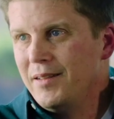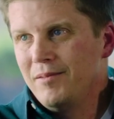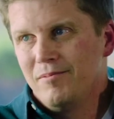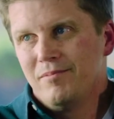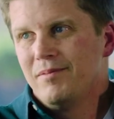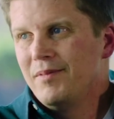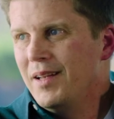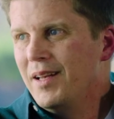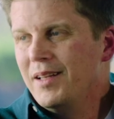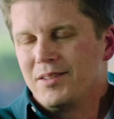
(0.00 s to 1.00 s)
it,
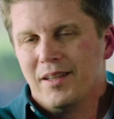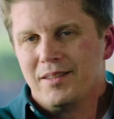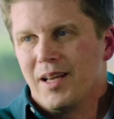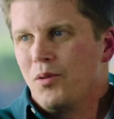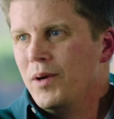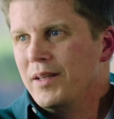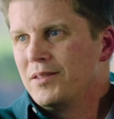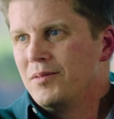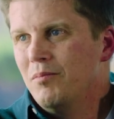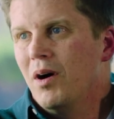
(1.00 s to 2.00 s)
it's going to take
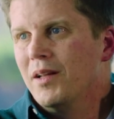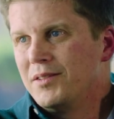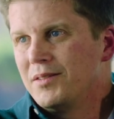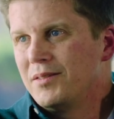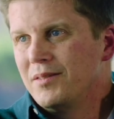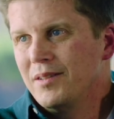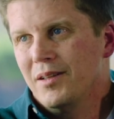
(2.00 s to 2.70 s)
weeks, months.